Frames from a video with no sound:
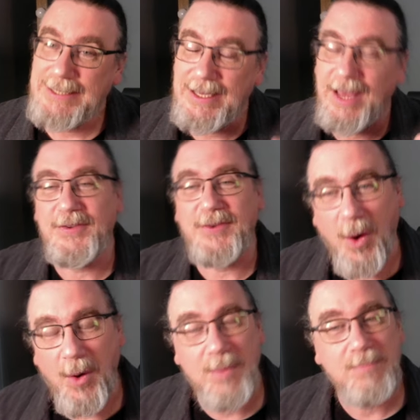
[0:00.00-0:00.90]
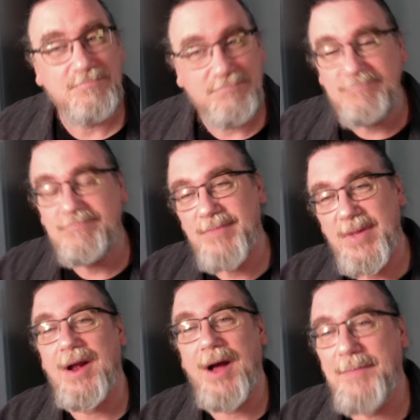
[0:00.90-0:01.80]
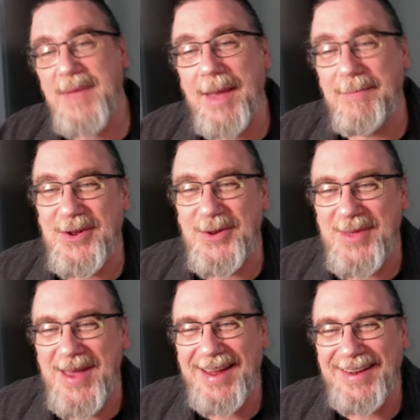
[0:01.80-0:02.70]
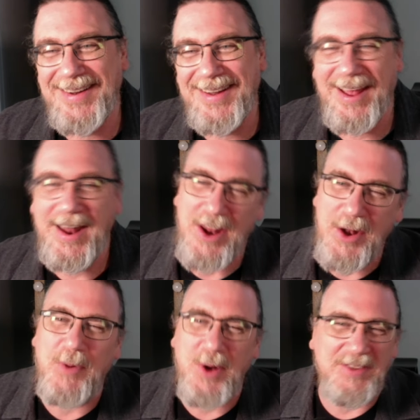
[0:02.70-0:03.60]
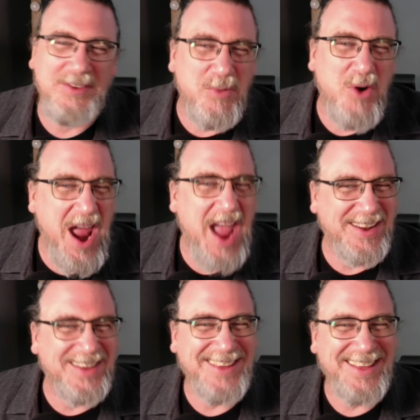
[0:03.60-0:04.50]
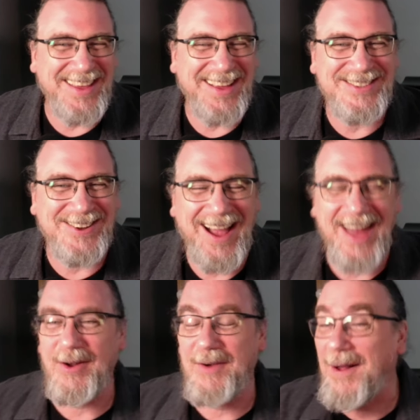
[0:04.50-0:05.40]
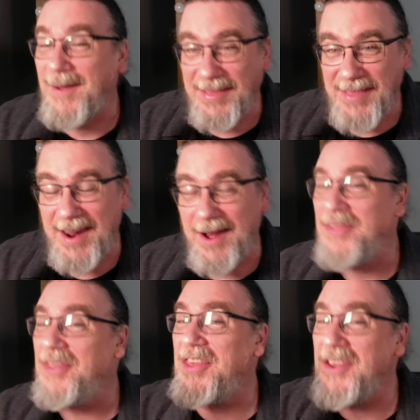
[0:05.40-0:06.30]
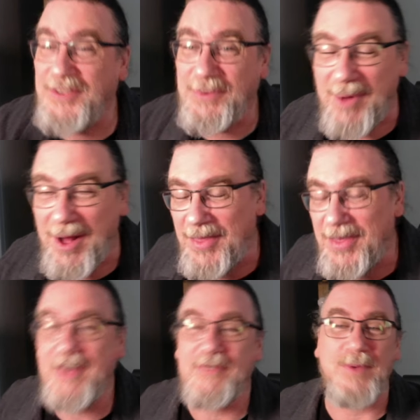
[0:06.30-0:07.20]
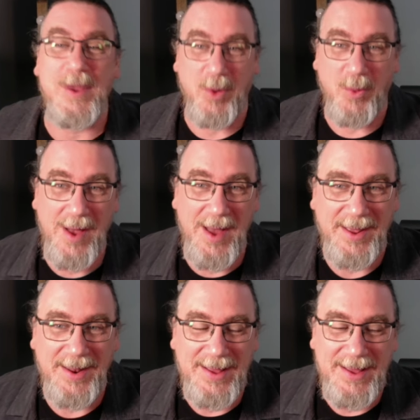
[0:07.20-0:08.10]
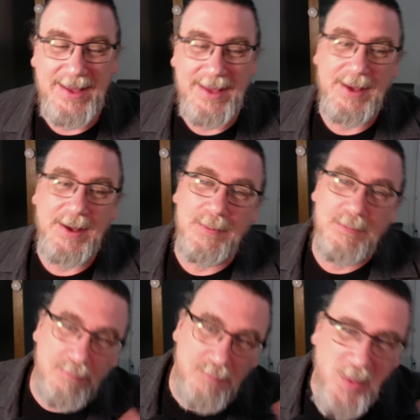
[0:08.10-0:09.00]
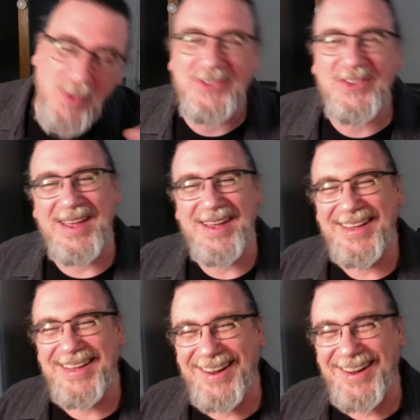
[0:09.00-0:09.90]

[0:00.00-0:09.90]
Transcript: If so, you know, I'm game to do that. I need to put in some practice, I think. So I don't know if I'll get that out this month if people want it, but we'll see, you know.